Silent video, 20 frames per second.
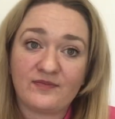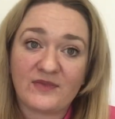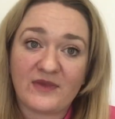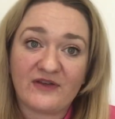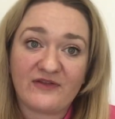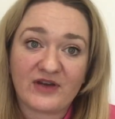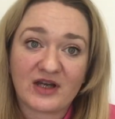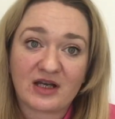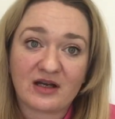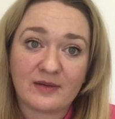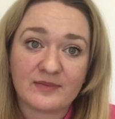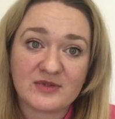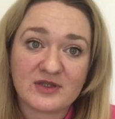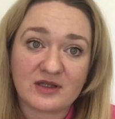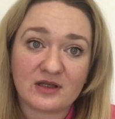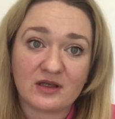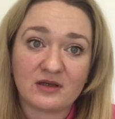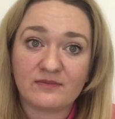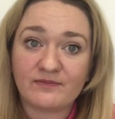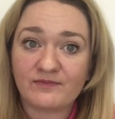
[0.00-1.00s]
If it comes
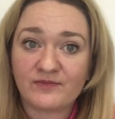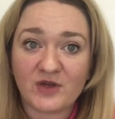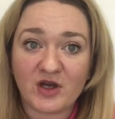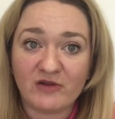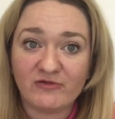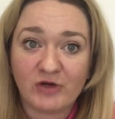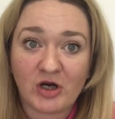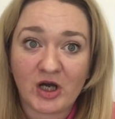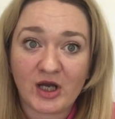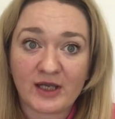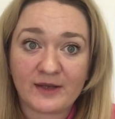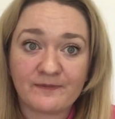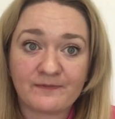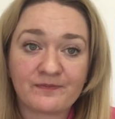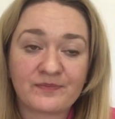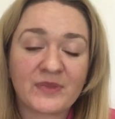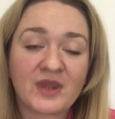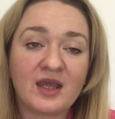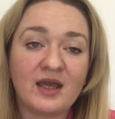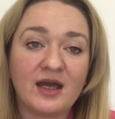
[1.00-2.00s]
awry,
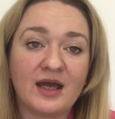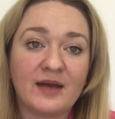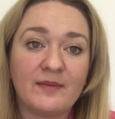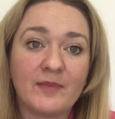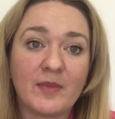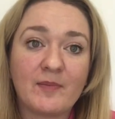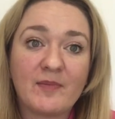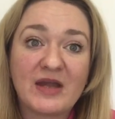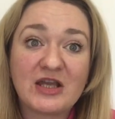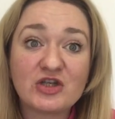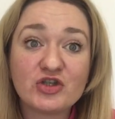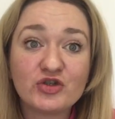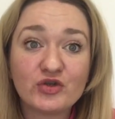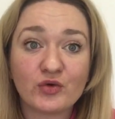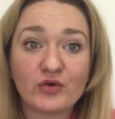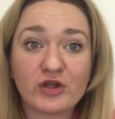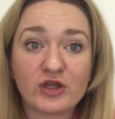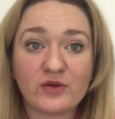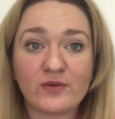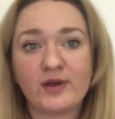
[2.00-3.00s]
make
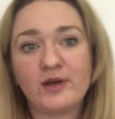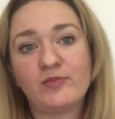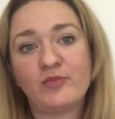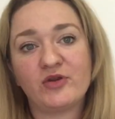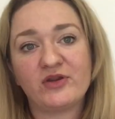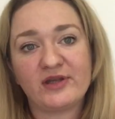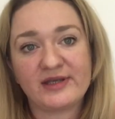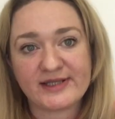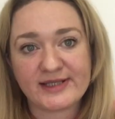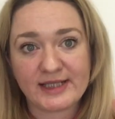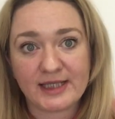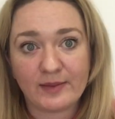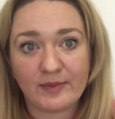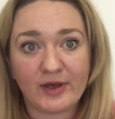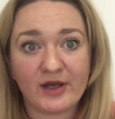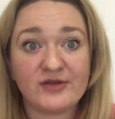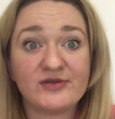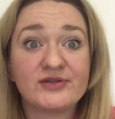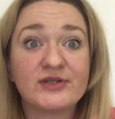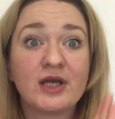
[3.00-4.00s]
sure that you only put things in the
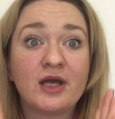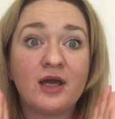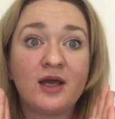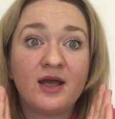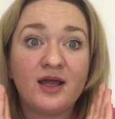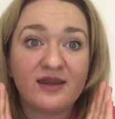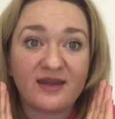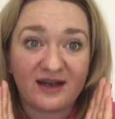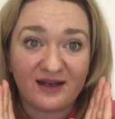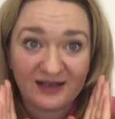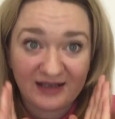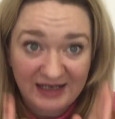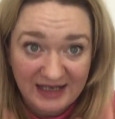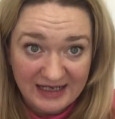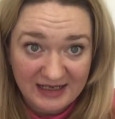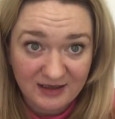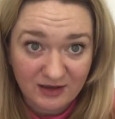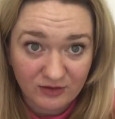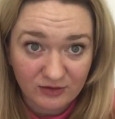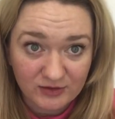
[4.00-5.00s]
post that are
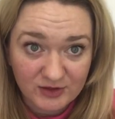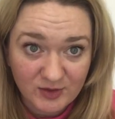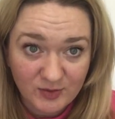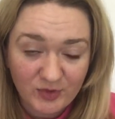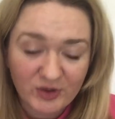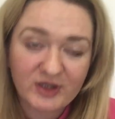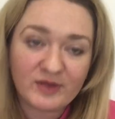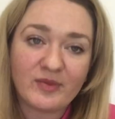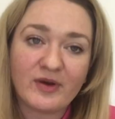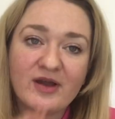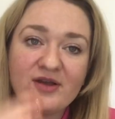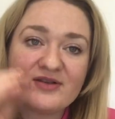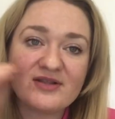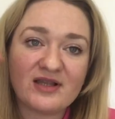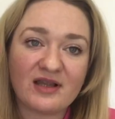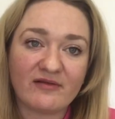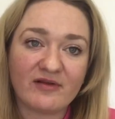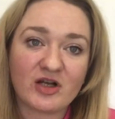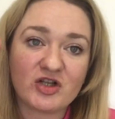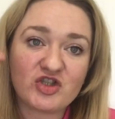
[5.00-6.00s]
legal to put in the
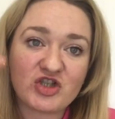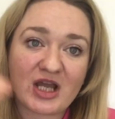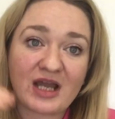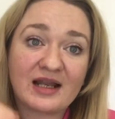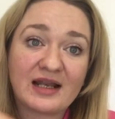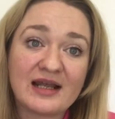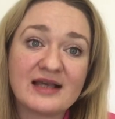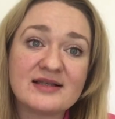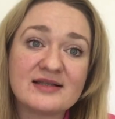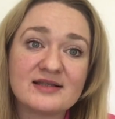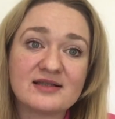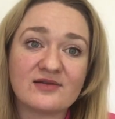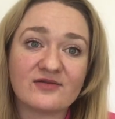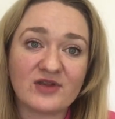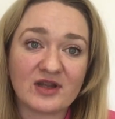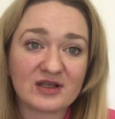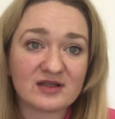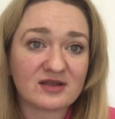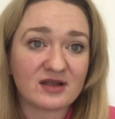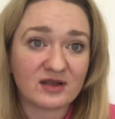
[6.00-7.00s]
post. There are checklists of
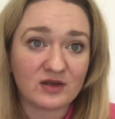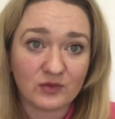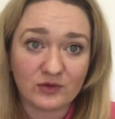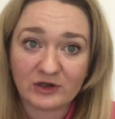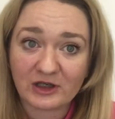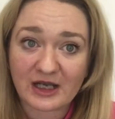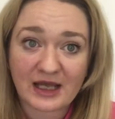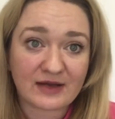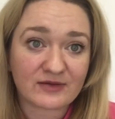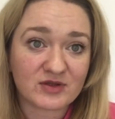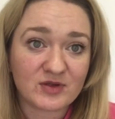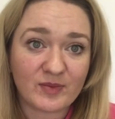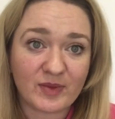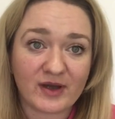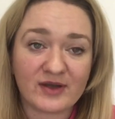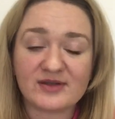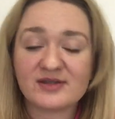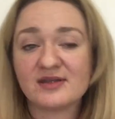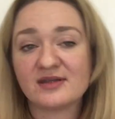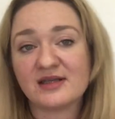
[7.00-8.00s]
things that you were allowed to
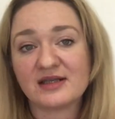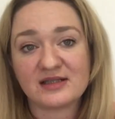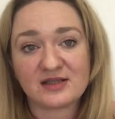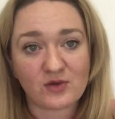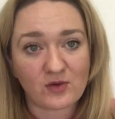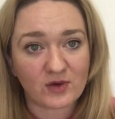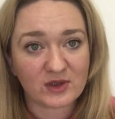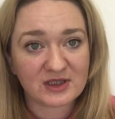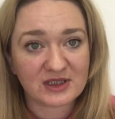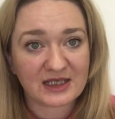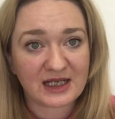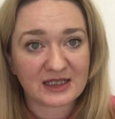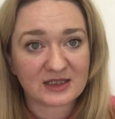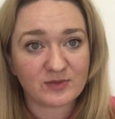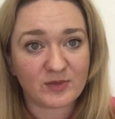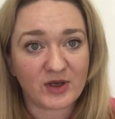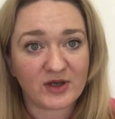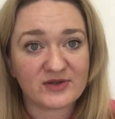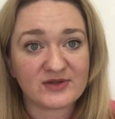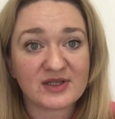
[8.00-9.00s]
post and things that you aren't allowed
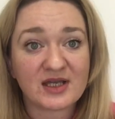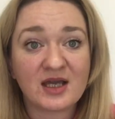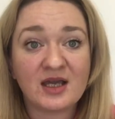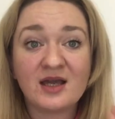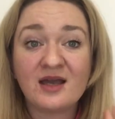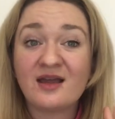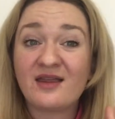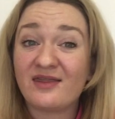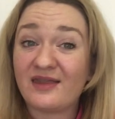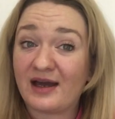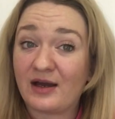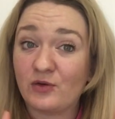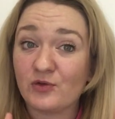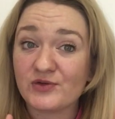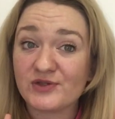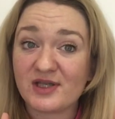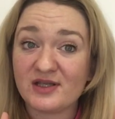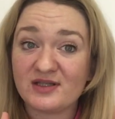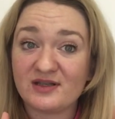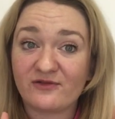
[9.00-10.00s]
to post. That
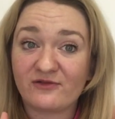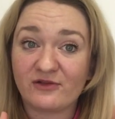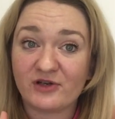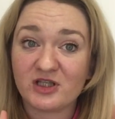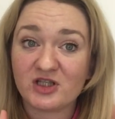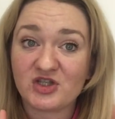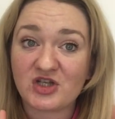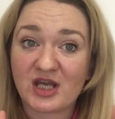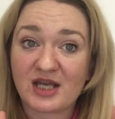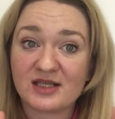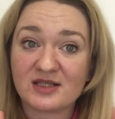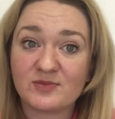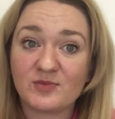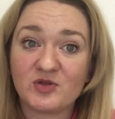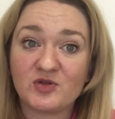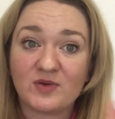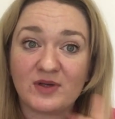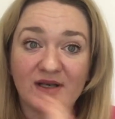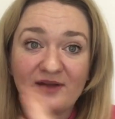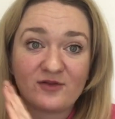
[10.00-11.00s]
also differentiates
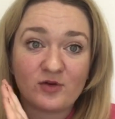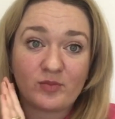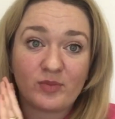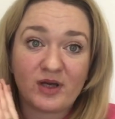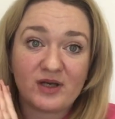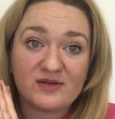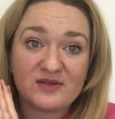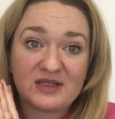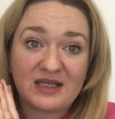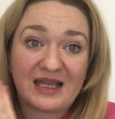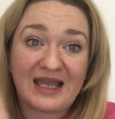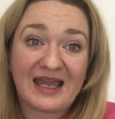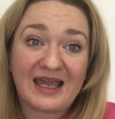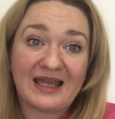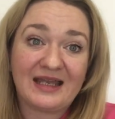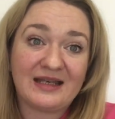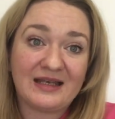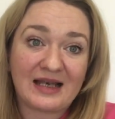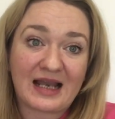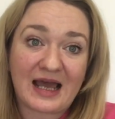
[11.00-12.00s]
between if you're posting
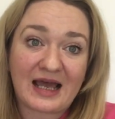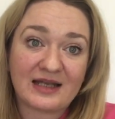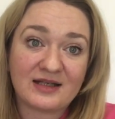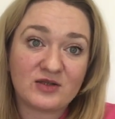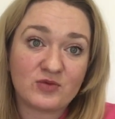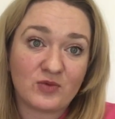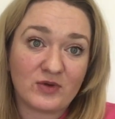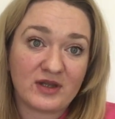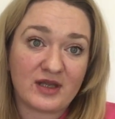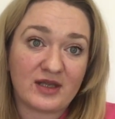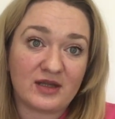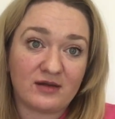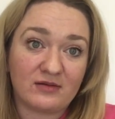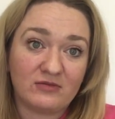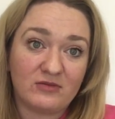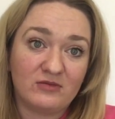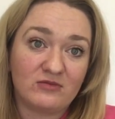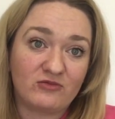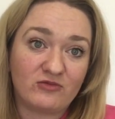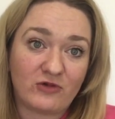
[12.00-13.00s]
inland
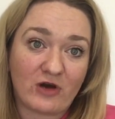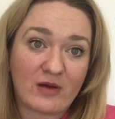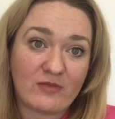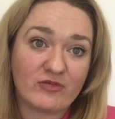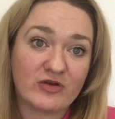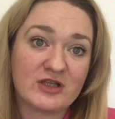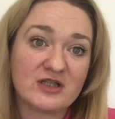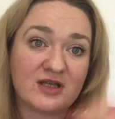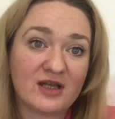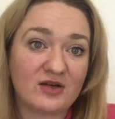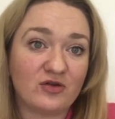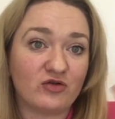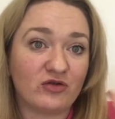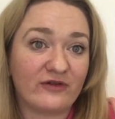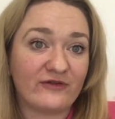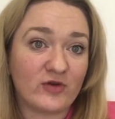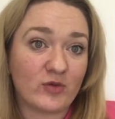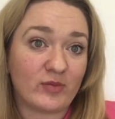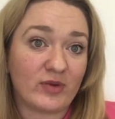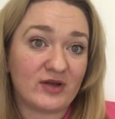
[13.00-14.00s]
within Great Britain or
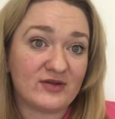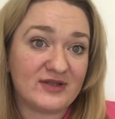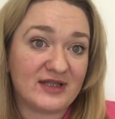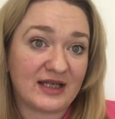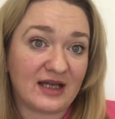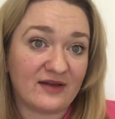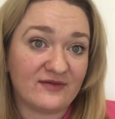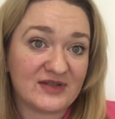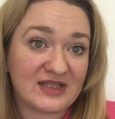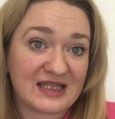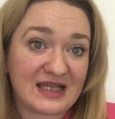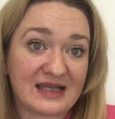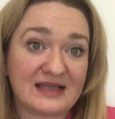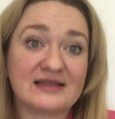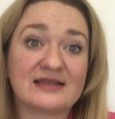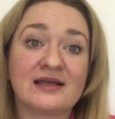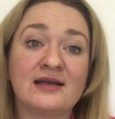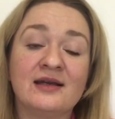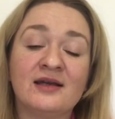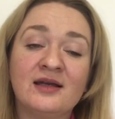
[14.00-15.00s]
if you're posting
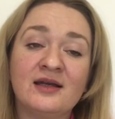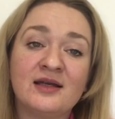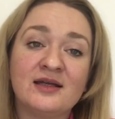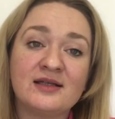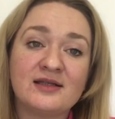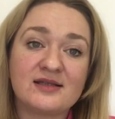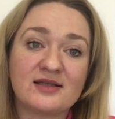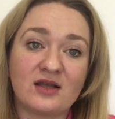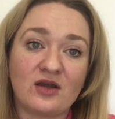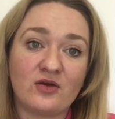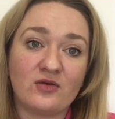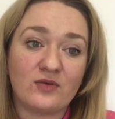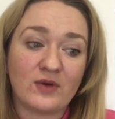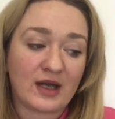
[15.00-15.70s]
overseas. So